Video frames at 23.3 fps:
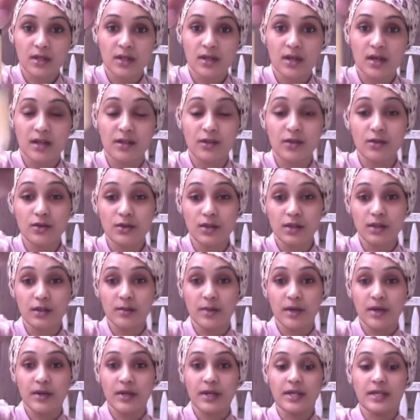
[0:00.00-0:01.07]
And the good thing
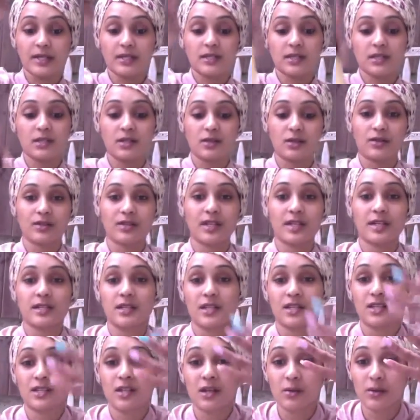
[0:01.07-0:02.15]
about it is on the days that
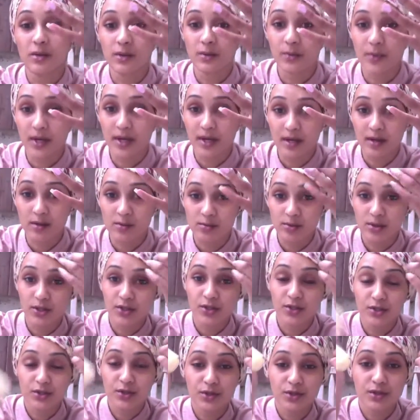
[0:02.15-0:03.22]
you don't want to wear nail
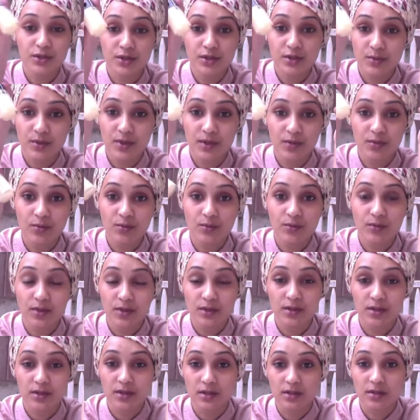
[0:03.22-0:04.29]
polish, you can just wear
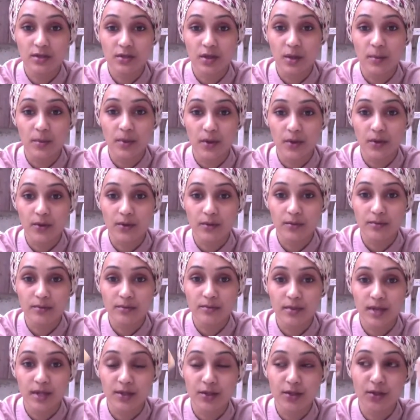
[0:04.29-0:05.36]
the top coat,
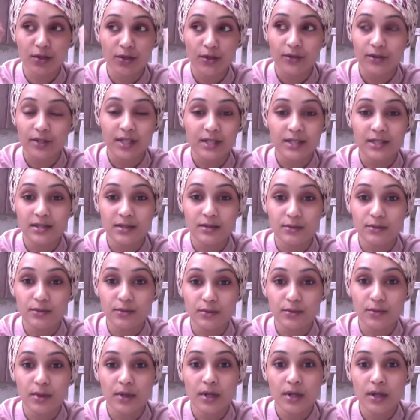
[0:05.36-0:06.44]
and you know that it's still